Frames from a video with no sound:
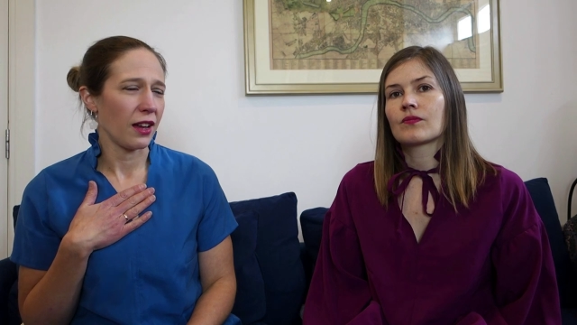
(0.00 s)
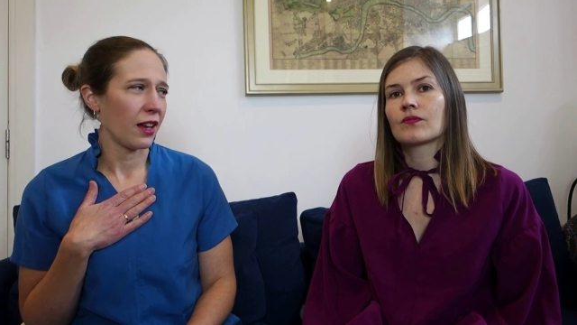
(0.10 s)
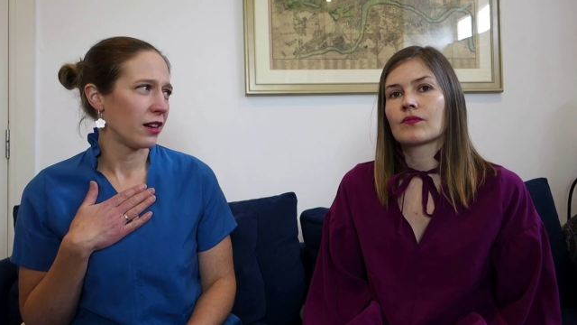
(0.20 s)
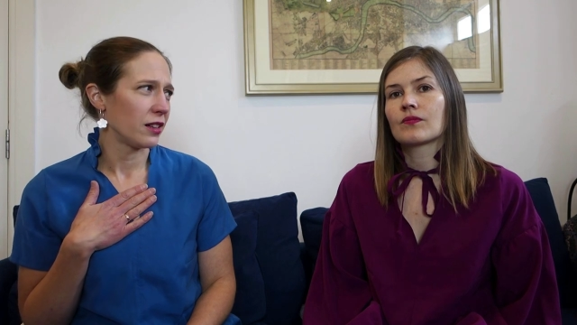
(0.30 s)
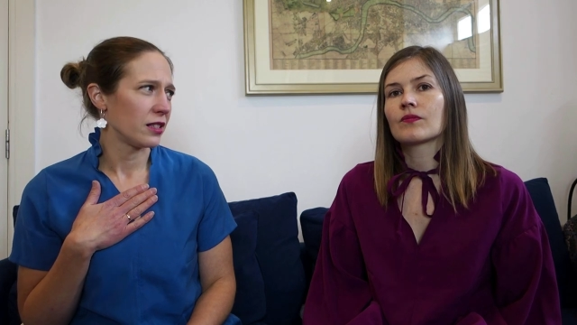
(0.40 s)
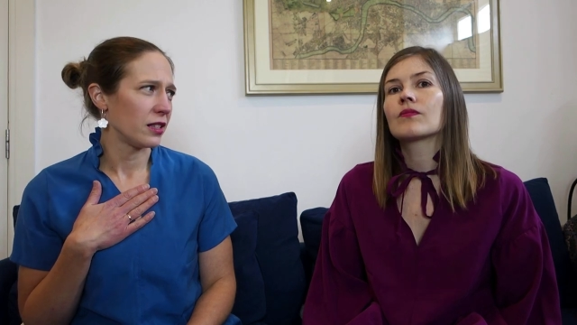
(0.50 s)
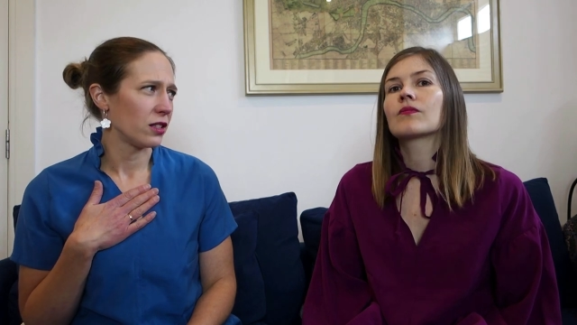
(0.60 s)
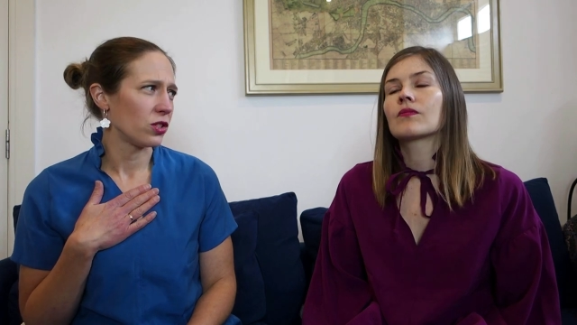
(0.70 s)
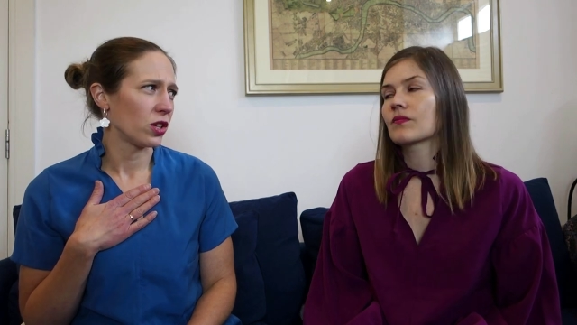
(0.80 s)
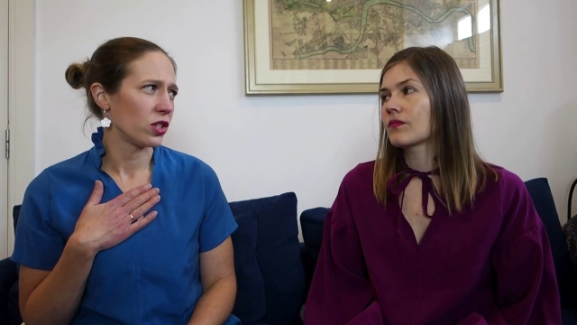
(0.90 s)
Speaker 1: added into the
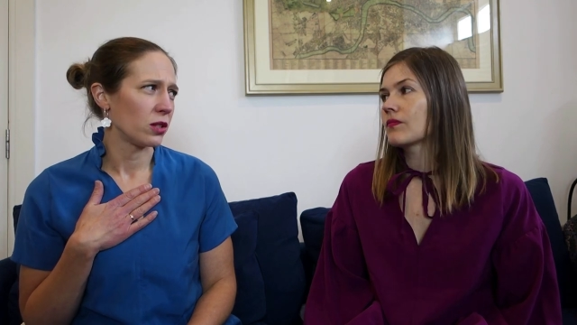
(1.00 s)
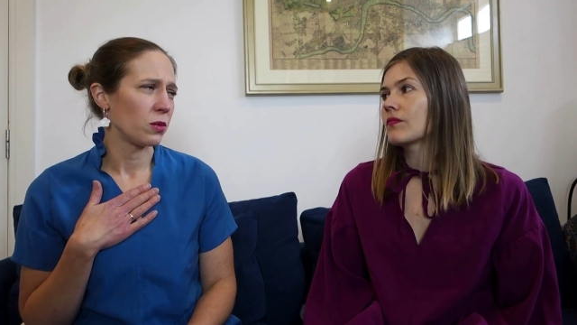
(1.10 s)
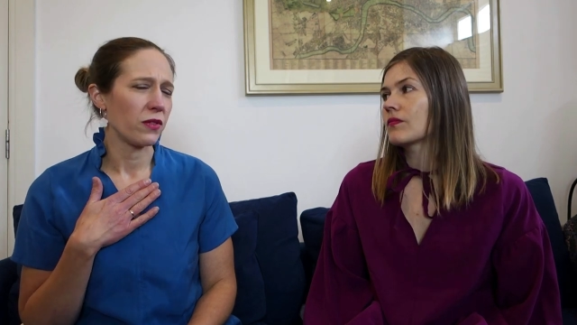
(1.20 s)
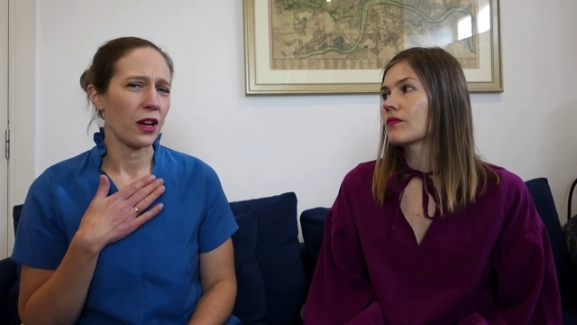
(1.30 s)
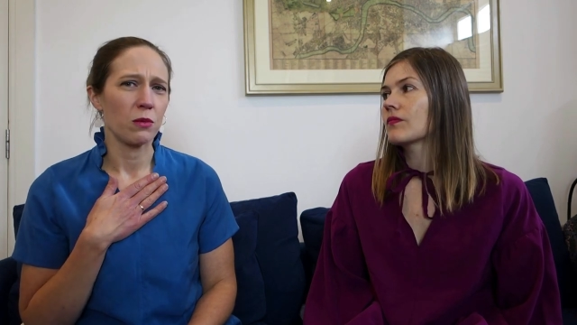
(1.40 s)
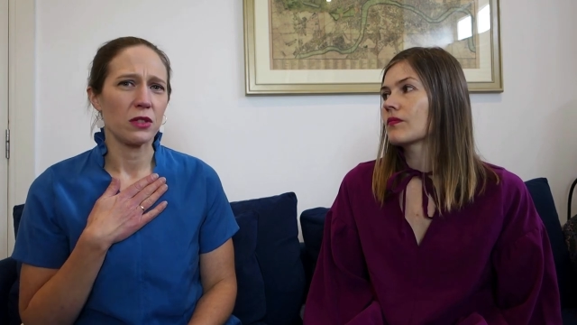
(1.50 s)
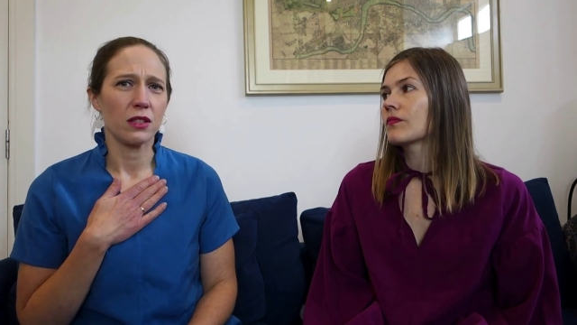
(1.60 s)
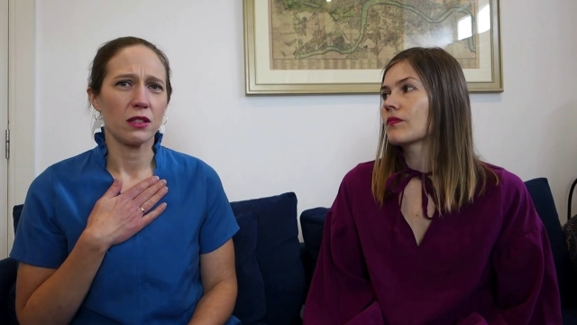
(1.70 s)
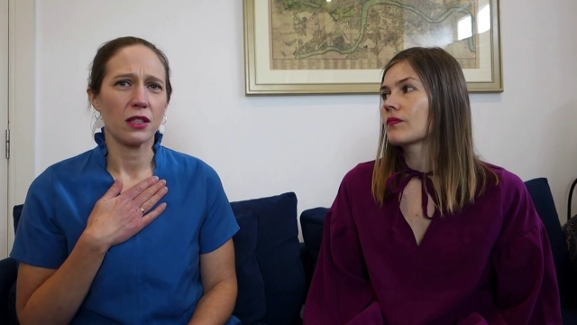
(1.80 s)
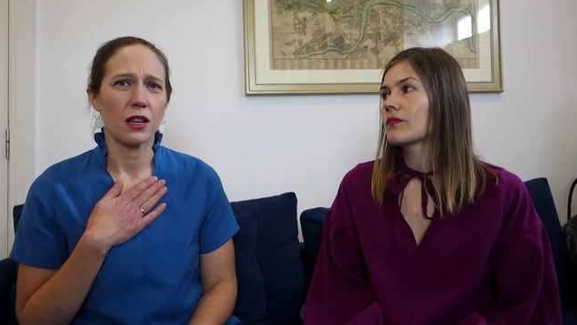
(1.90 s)
instructions mm -hmm. would have helped
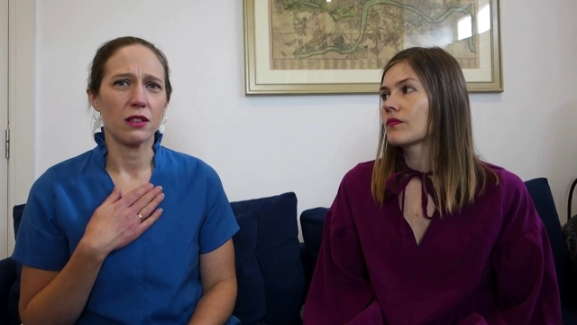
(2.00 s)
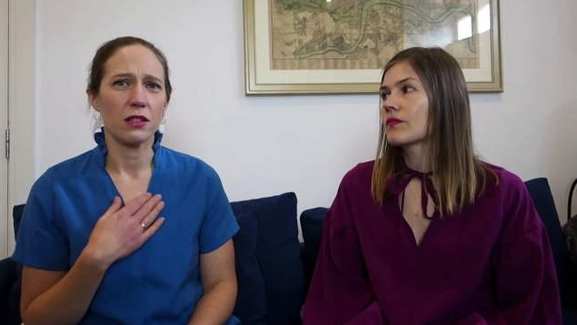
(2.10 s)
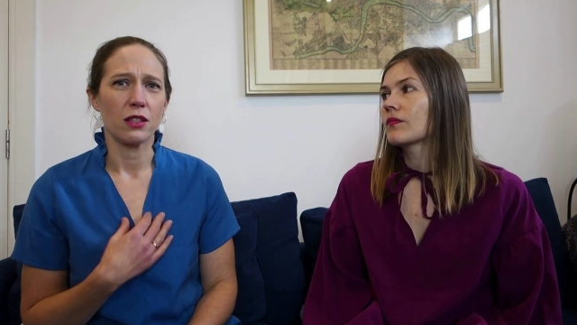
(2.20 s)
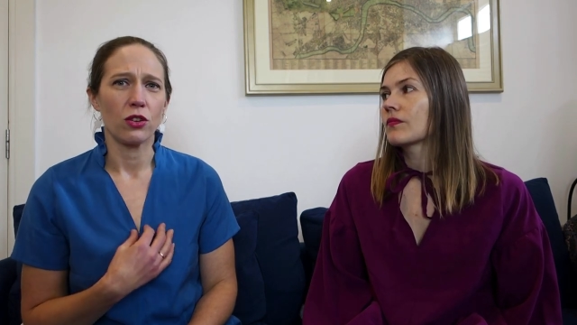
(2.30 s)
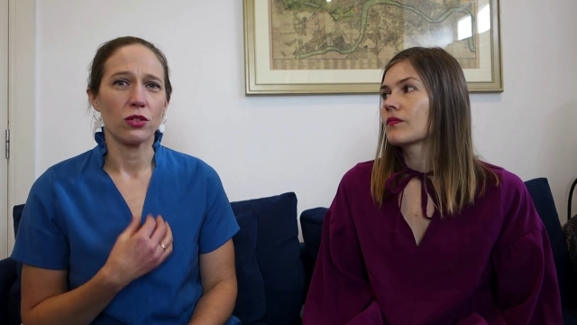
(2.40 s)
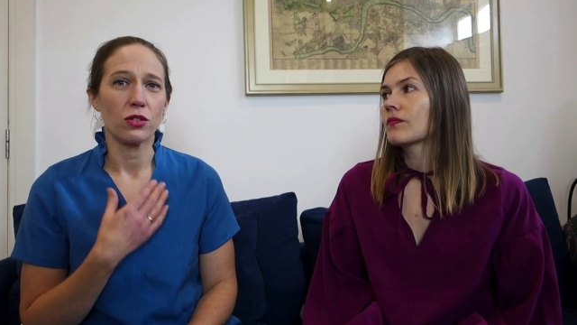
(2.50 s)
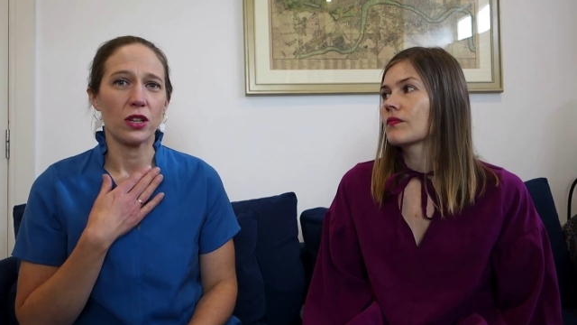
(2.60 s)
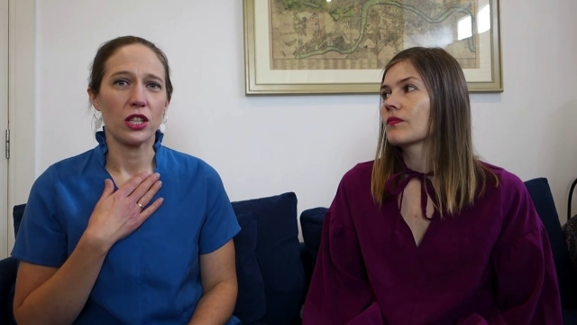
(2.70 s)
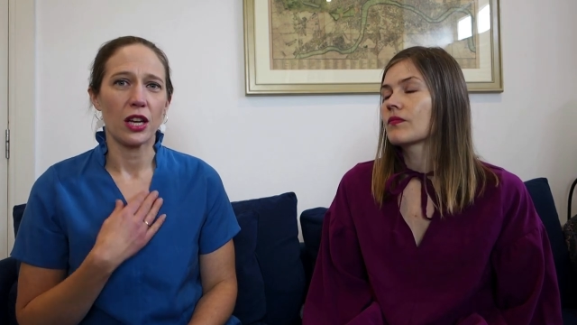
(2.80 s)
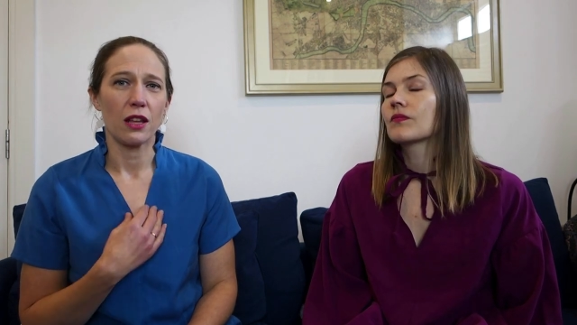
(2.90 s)
to, to not
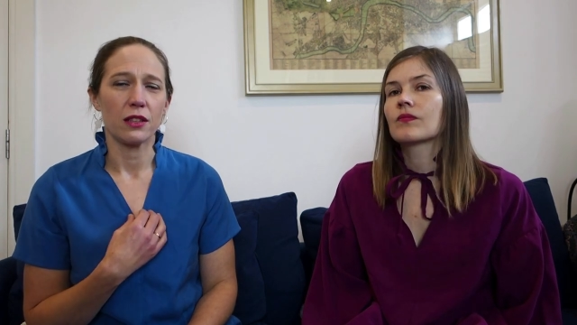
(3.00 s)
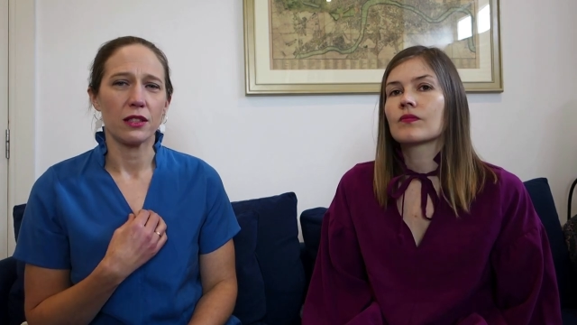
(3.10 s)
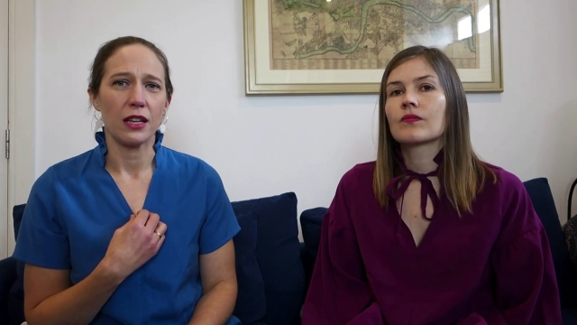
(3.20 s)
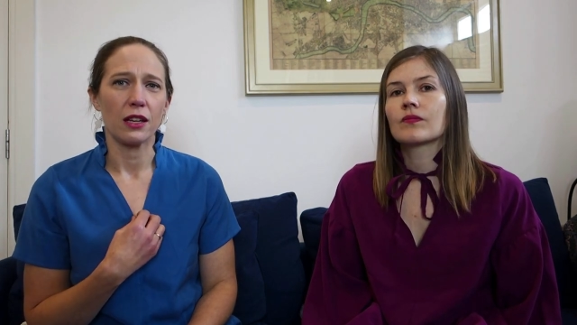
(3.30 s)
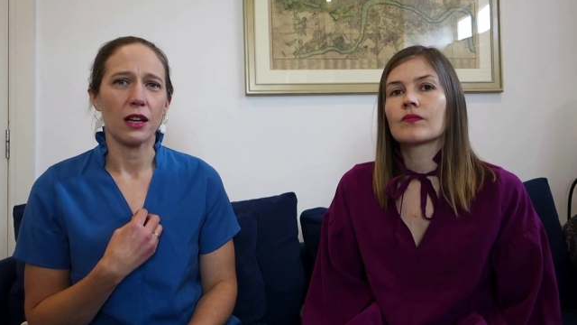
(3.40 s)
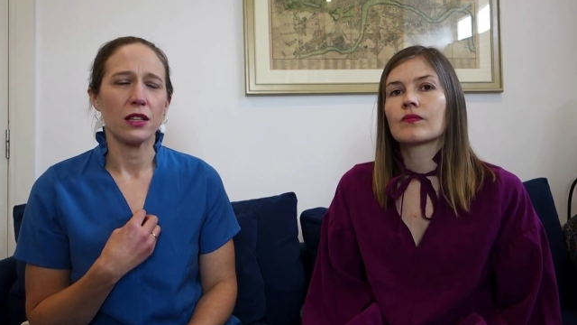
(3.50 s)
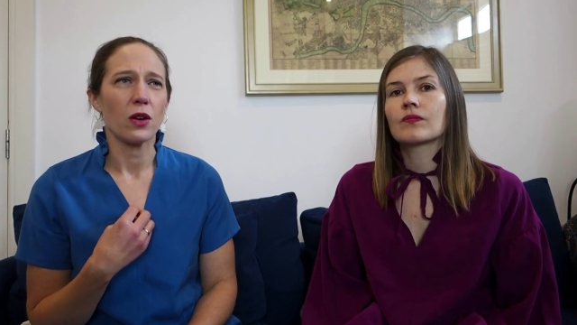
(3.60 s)
stretch out this neckline.